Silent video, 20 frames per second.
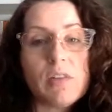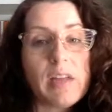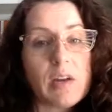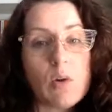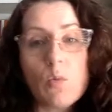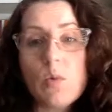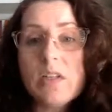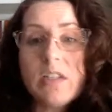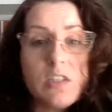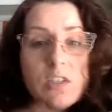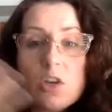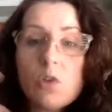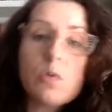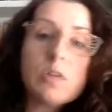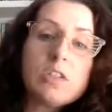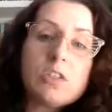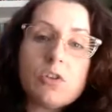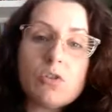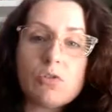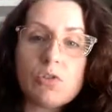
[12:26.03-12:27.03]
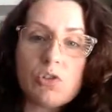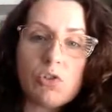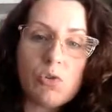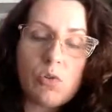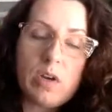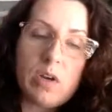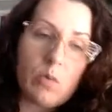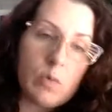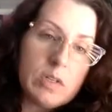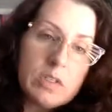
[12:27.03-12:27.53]
like, "When's so and so's
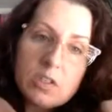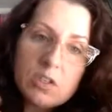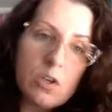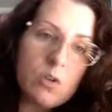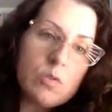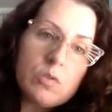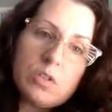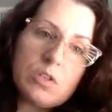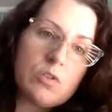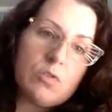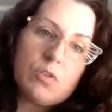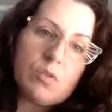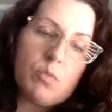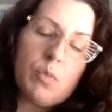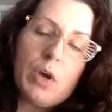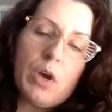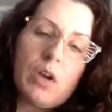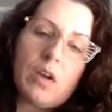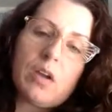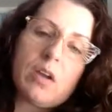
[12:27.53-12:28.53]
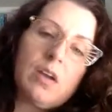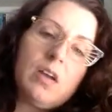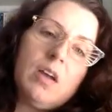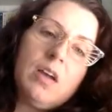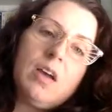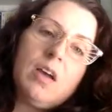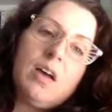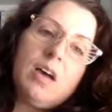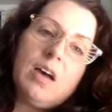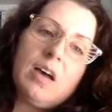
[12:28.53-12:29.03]
story? When's so and so's book?"
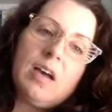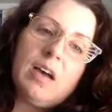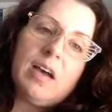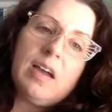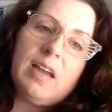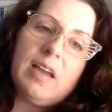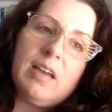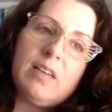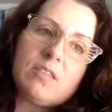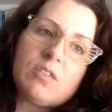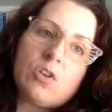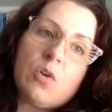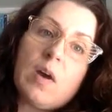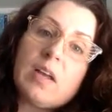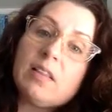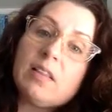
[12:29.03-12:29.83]
So I